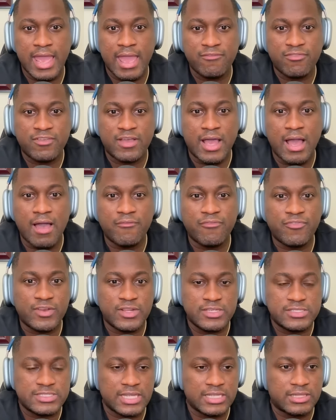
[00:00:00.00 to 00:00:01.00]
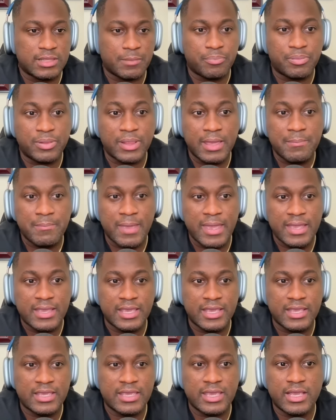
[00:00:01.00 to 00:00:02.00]
have confidence that the
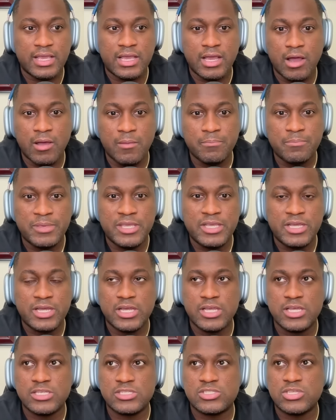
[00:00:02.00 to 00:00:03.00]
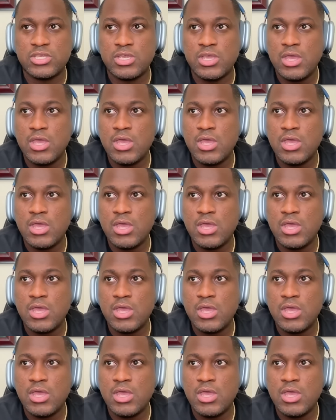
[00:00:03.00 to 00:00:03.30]
playmaking can come because